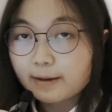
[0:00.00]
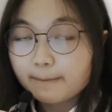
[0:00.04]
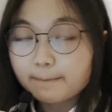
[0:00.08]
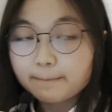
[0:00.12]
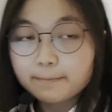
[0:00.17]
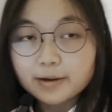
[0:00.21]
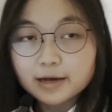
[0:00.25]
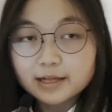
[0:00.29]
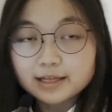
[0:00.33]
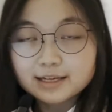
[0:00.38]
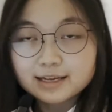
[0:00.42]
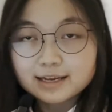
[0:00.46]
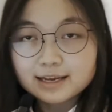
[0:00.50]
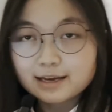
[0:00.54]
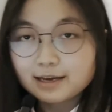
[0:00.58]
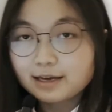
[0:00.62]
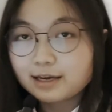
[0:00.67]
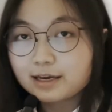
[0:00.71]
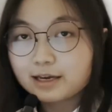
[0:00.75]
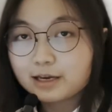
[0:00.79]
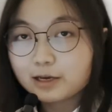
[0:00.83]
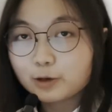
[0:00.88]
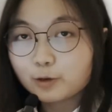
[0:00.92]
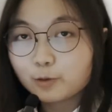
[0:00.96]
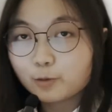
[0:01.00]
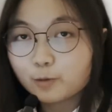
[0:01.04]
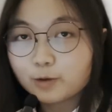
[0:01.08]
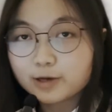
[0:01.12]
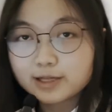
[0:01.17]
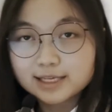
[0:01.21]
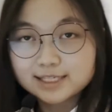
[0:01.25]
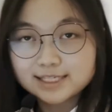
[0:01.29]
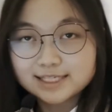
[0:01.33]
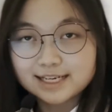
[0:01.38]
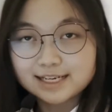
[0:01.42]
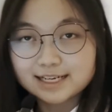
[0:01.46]
But hey,
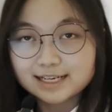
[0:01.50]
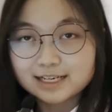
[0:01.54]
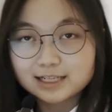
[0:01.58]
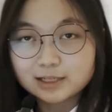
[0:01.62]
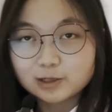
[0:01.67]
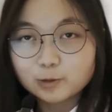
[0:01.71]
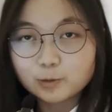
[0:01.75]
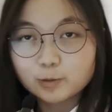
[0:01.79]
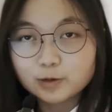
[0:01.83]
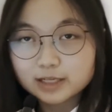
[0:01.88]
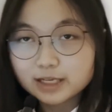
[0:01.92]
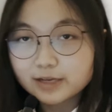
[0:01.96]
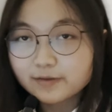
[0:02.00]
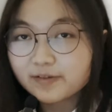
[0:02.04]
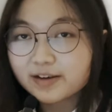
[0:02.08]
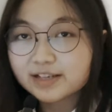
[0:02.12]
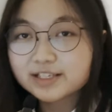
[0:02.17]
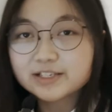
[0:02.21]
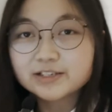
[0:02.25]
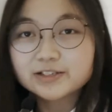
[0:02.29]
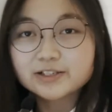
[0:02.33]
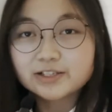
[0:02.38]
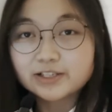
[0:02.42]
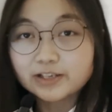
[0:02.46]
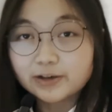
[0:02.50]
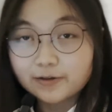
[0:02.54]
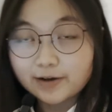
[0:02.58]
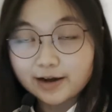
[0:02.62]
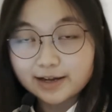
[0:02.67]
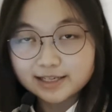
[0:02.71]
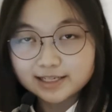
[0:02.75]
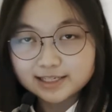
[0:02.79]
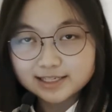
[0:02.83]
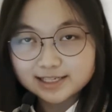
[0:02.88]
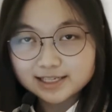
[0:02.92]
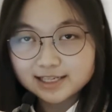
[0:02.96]
wait a second, what if I don't know
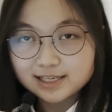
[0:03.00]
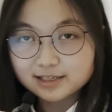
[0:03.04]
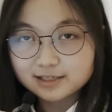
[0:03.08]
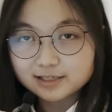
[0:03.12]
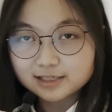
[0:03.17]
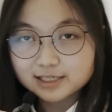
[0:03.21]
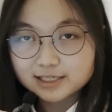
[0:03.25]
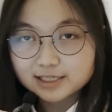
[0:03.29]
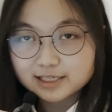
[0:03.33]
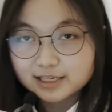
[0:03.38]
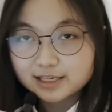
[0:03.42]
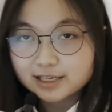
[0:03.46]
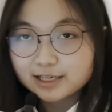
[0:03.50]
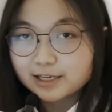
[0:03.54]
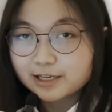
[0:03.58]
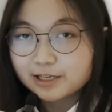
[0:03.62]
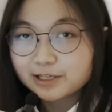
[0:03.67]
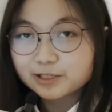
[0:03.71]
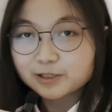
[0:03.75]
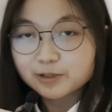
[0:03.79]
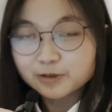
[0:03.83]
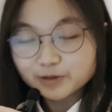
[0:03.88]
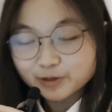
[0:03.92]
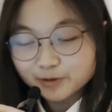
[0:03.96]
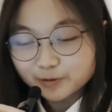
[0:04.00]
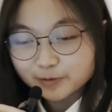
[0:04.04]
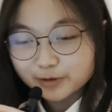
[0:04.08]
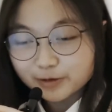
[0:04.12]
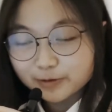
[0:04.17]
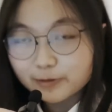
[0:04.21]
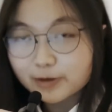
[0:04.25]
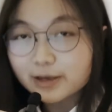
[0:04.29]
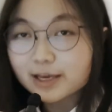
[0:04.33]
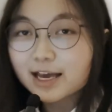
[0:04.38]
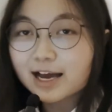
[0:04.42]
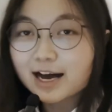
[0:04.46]
any seniors? Don't
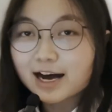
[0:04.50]
worry,